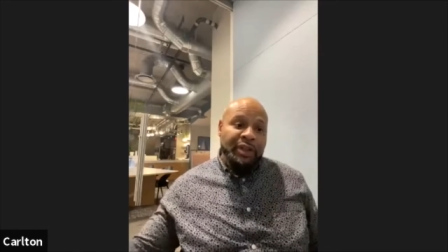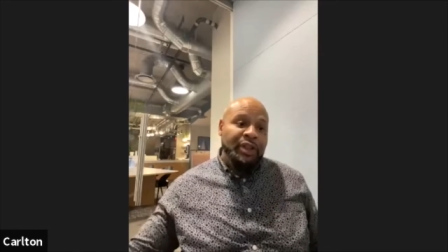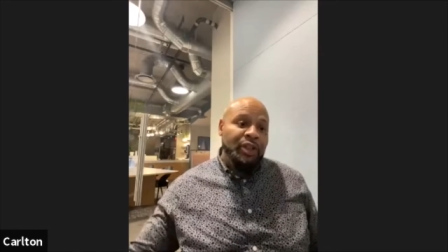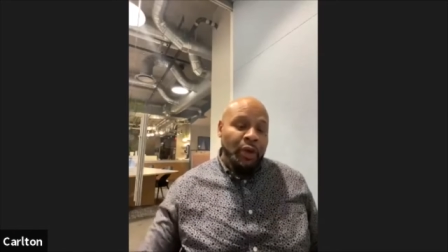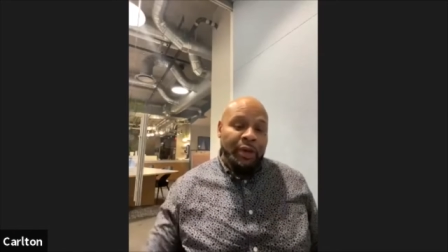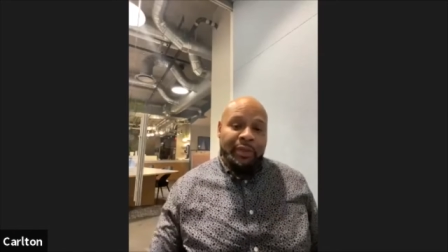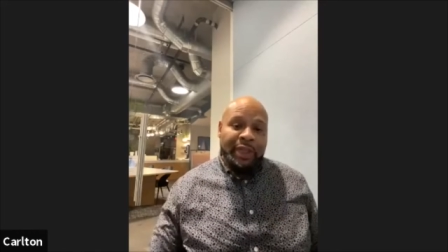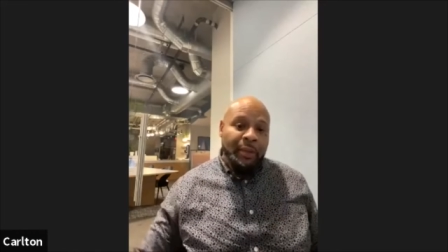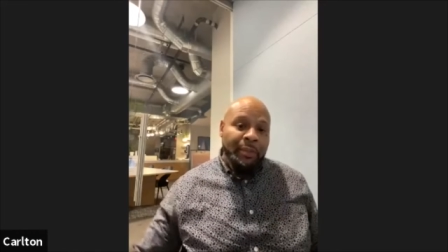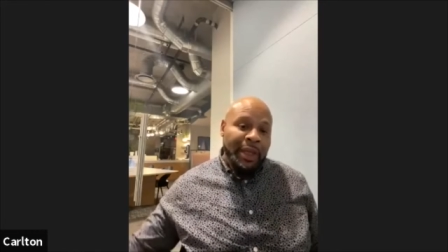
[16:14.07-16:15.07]
doing,
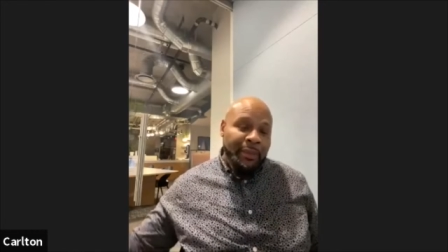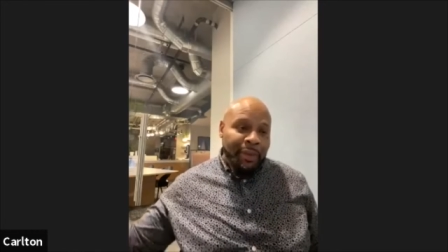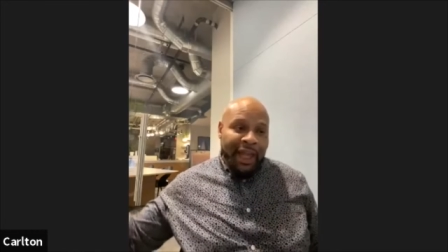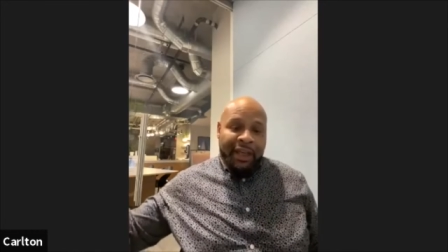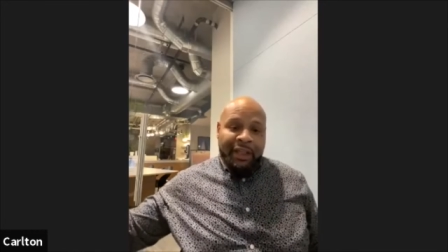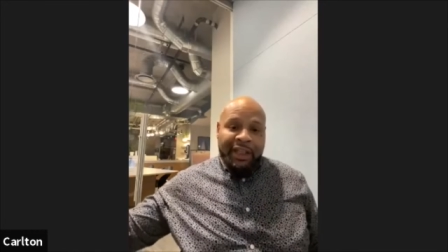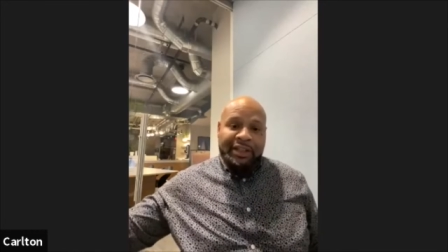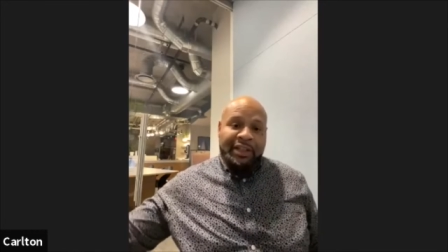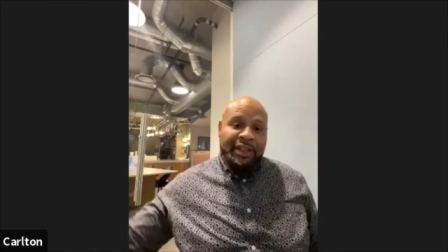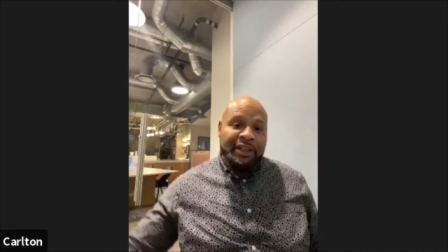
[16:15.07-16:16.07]
big blanket
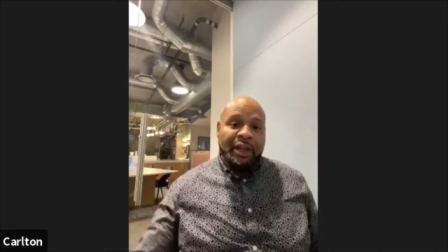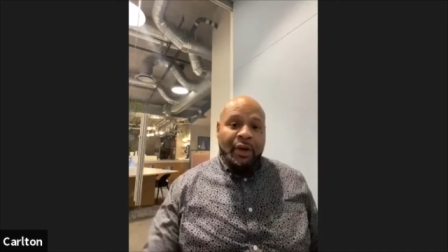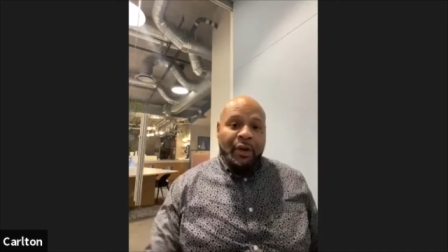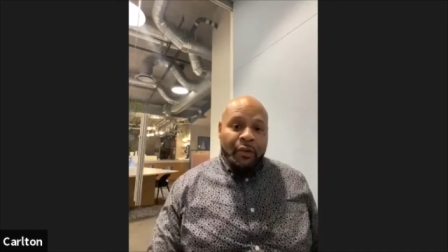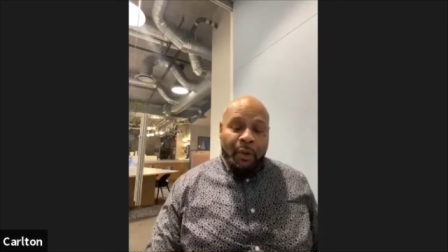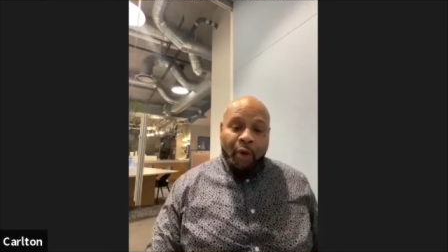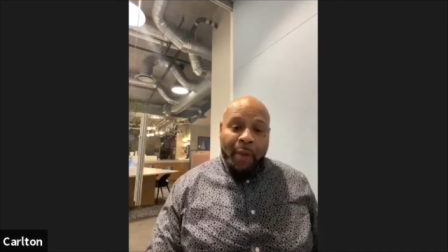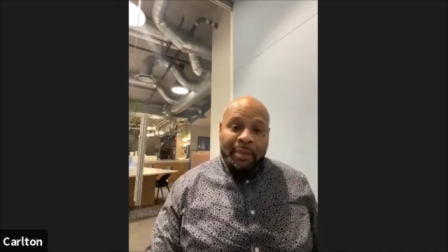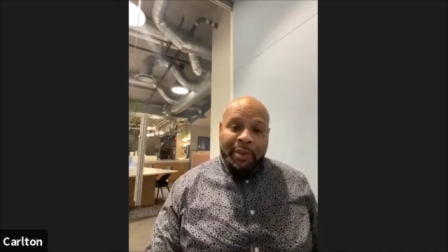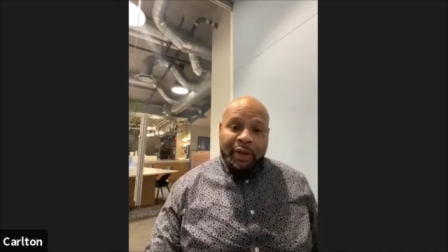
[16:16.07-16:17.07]
leases for
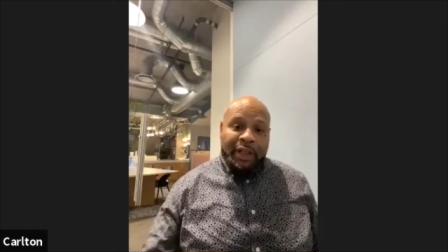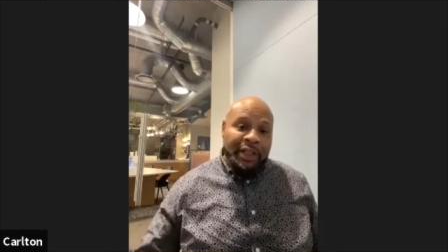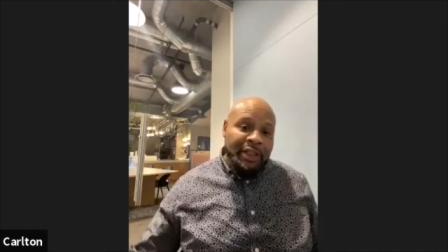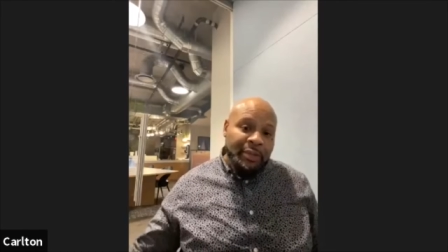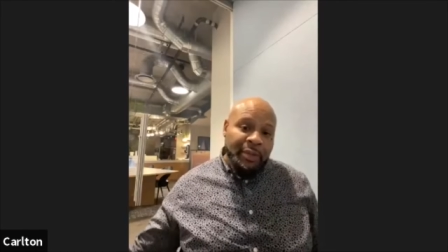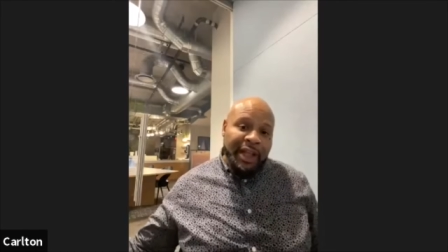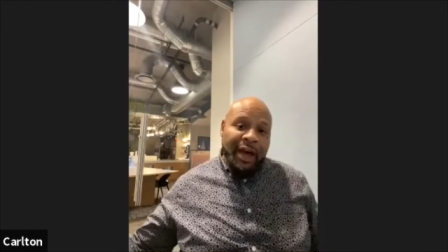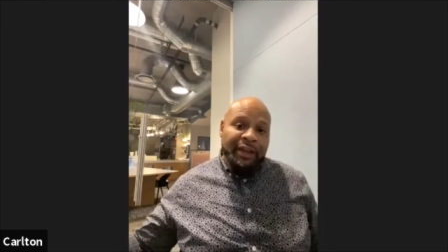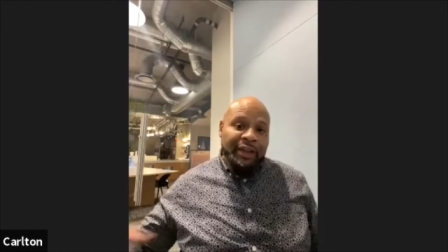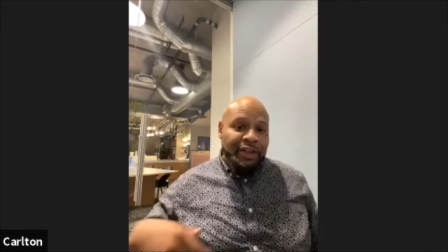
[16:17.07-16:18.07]
apartment buildings, but
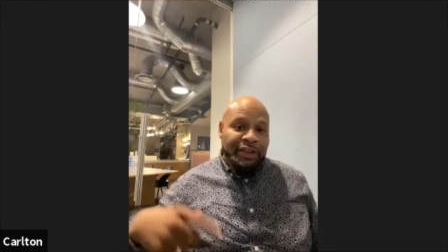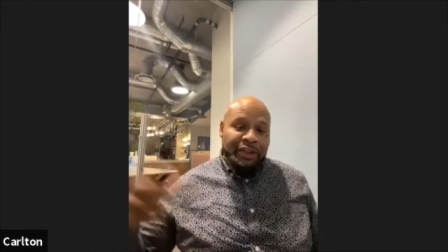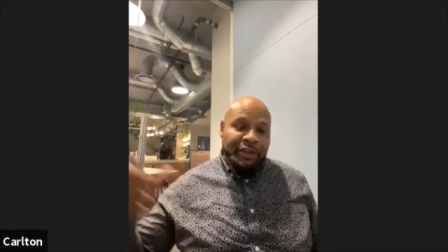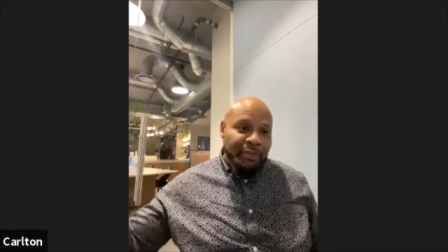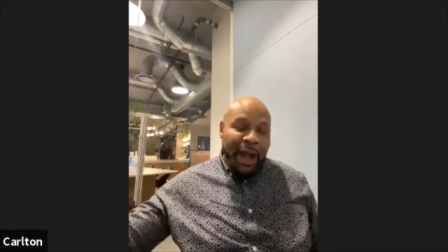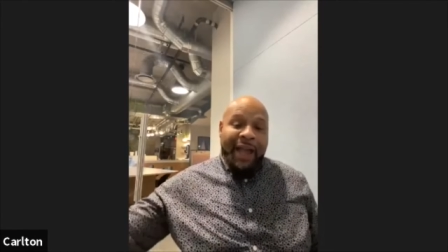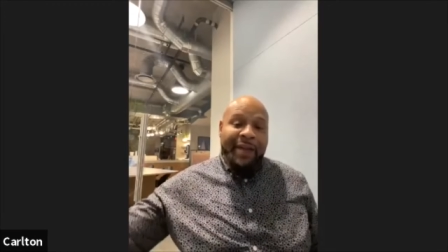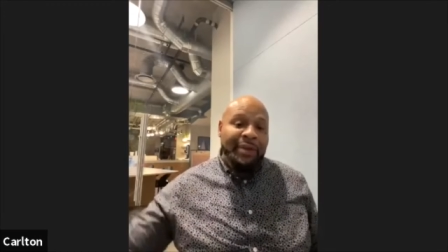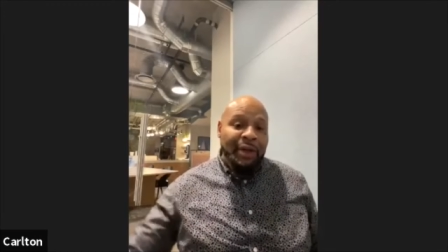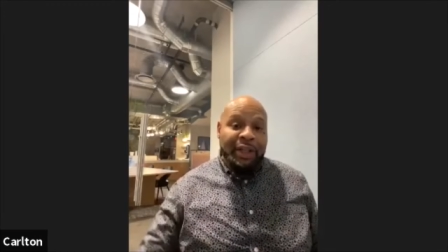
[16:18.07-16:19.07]
now they're just
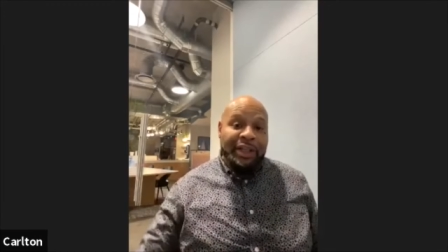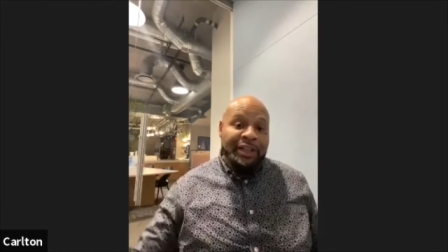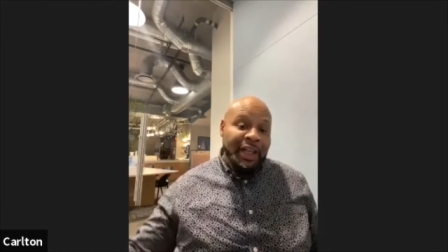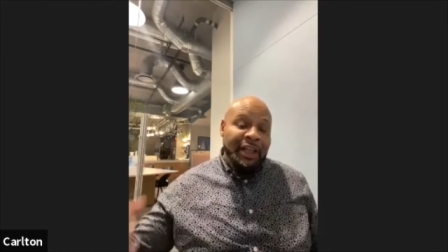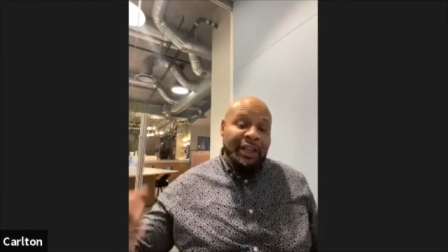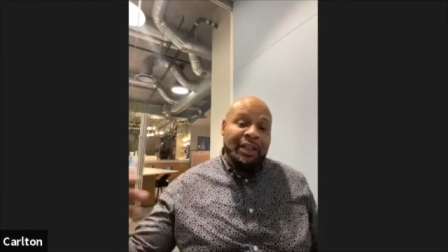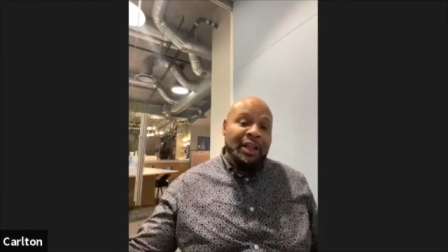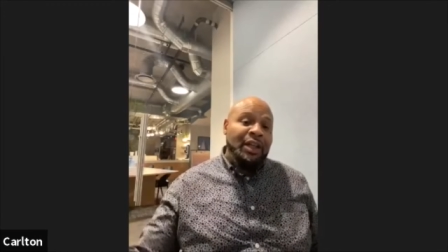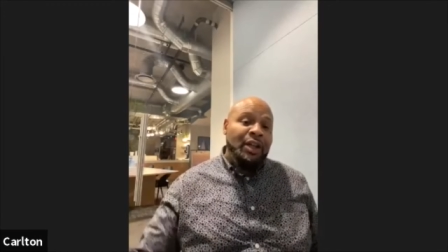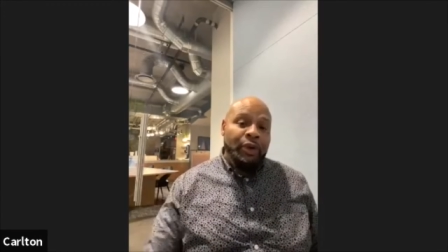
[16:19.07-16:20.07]
buying buildings and
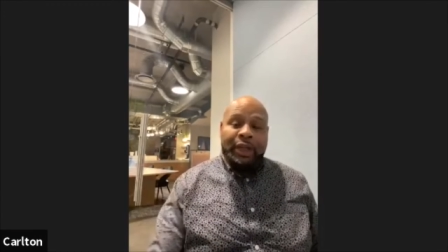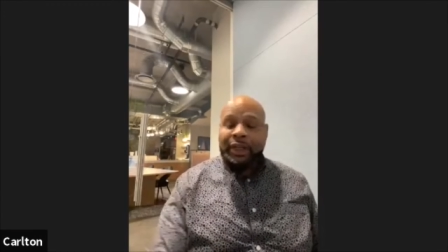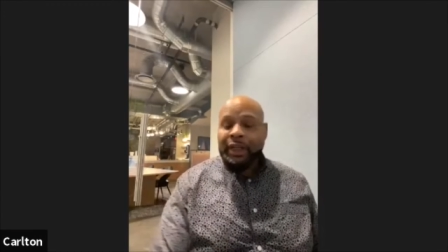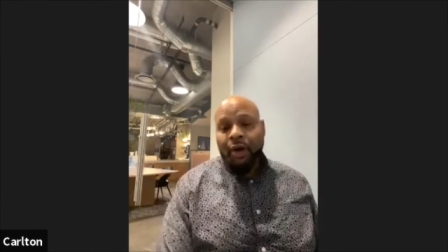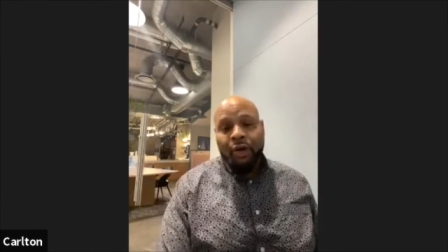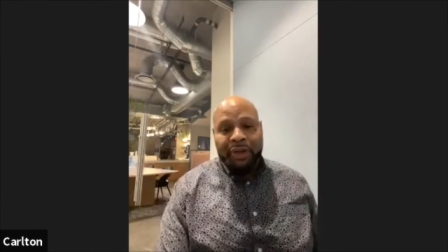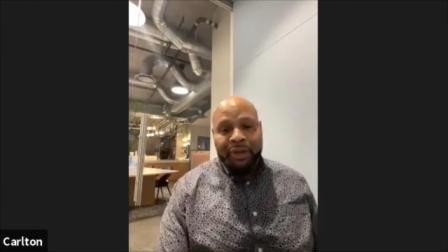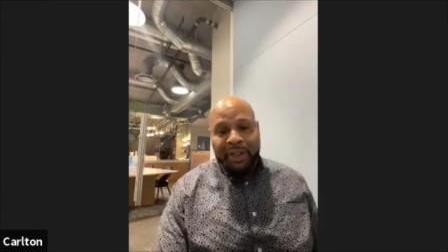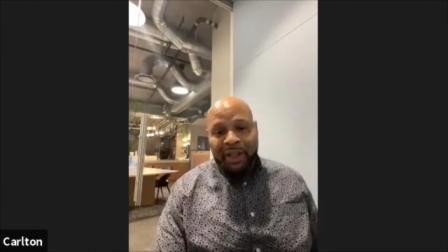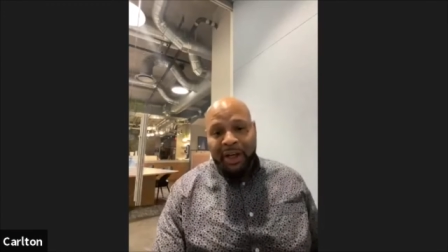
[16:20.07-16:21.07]
creating their own
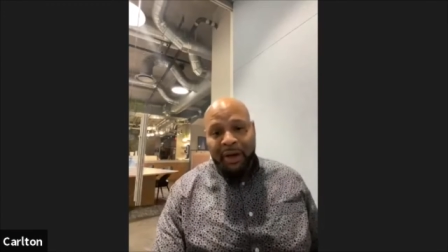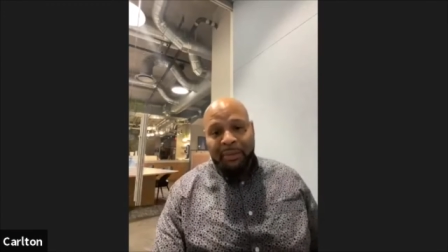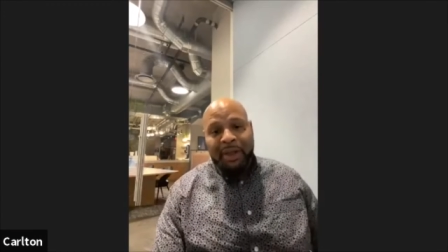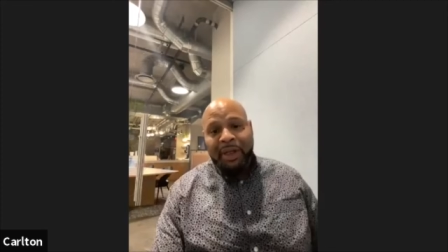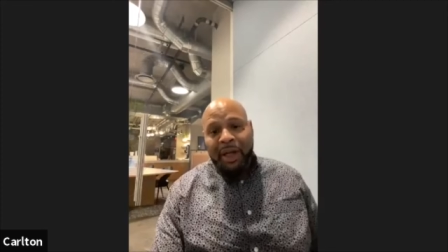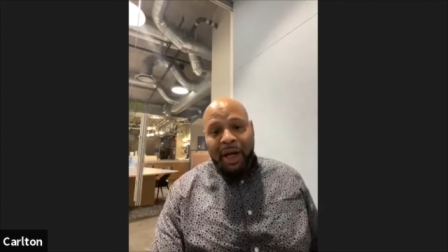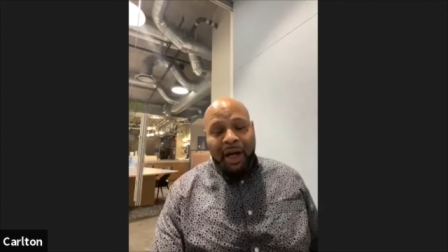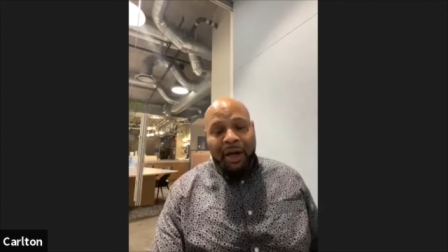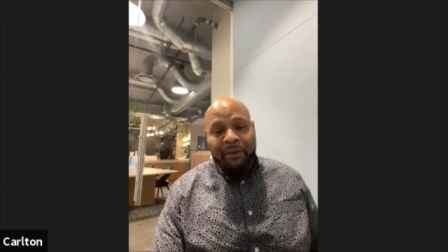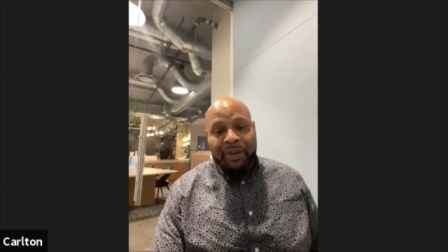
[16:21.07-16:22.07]
rental income
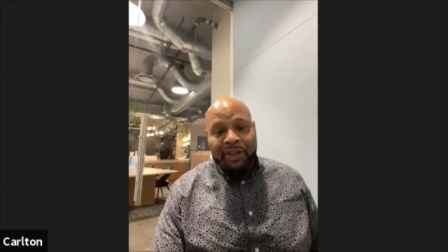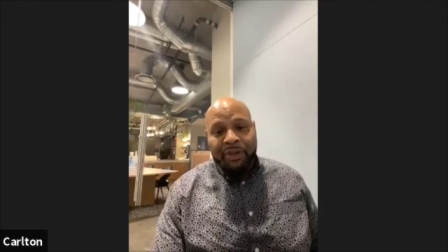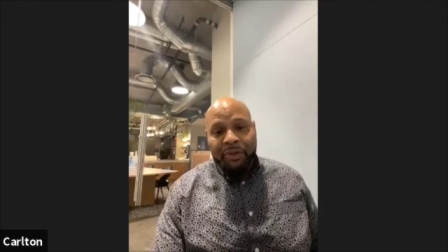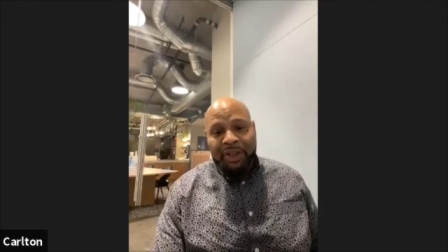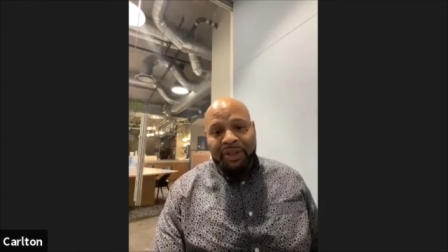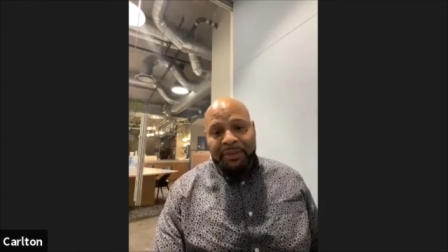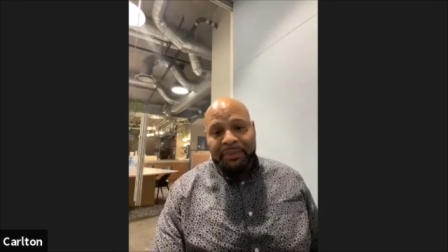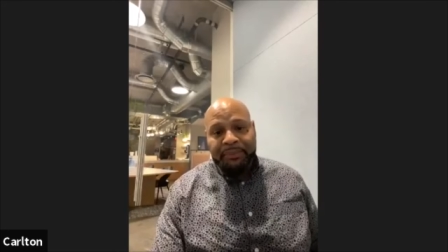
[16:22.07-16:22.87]
for the students.